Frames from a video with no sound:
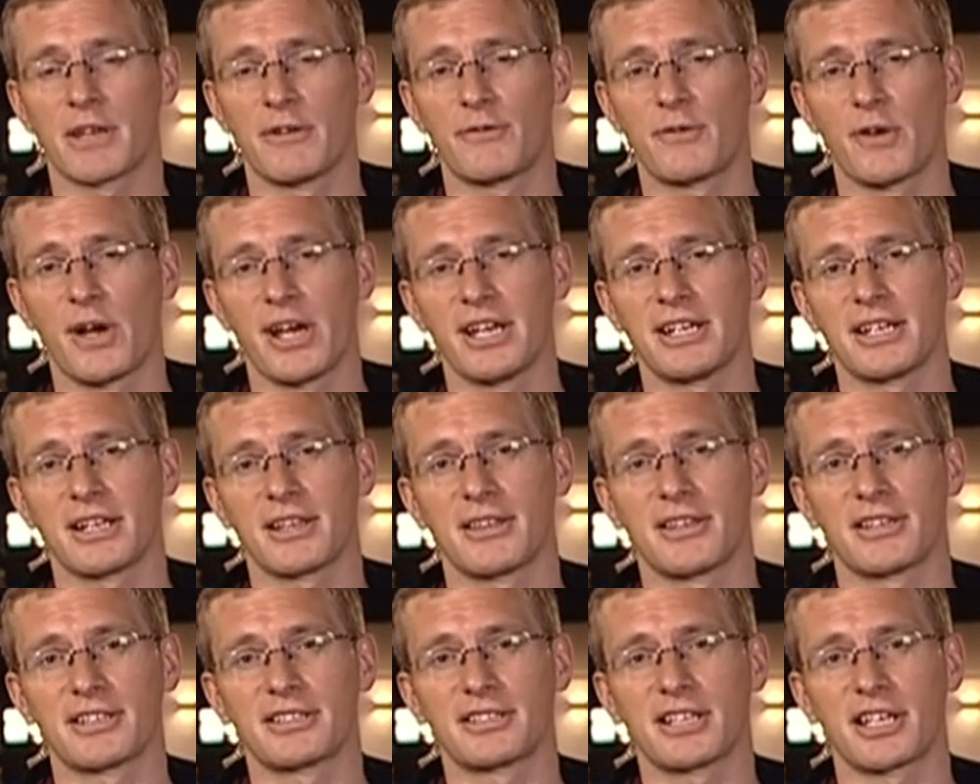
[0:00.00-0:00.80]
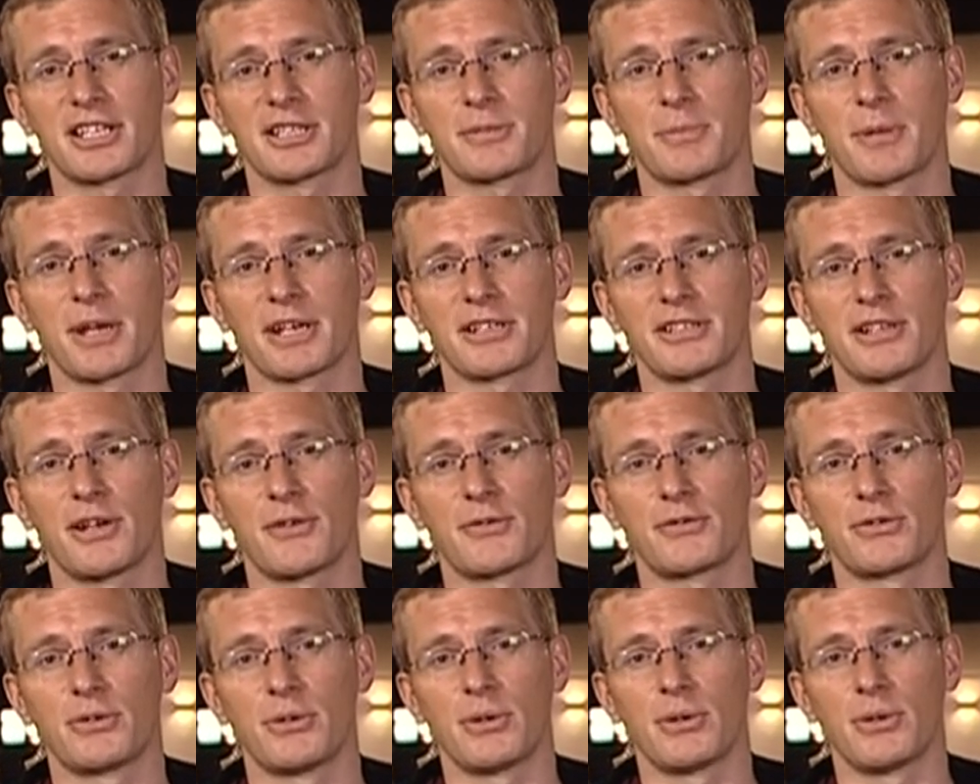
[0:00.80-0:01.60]
finding this suspect.
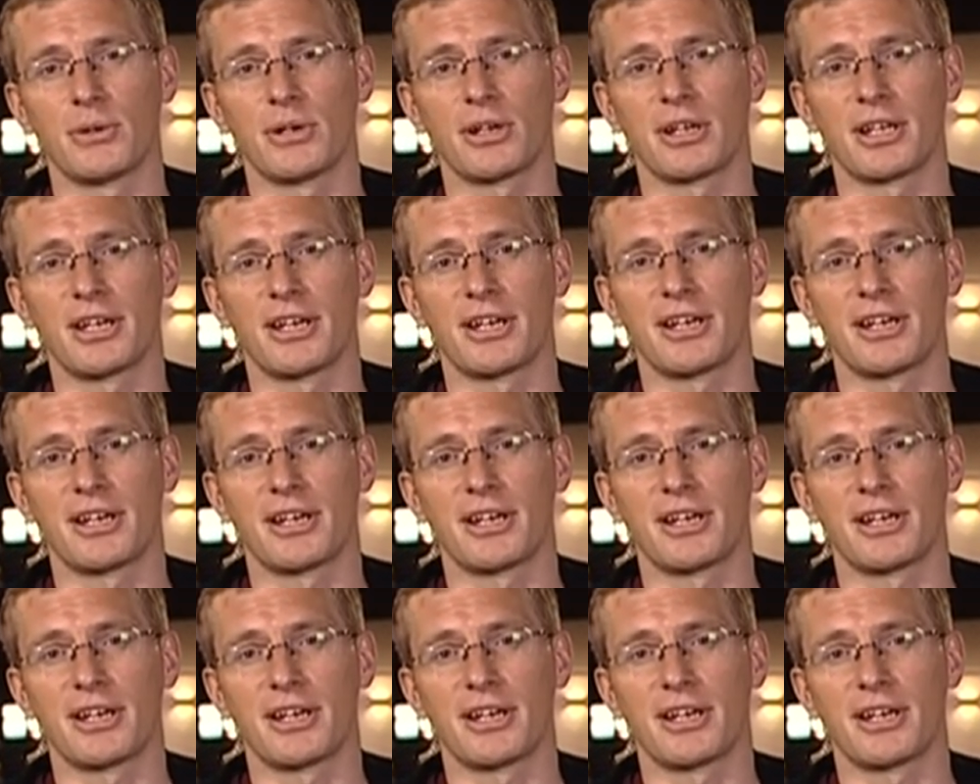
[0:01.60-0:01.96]
After all,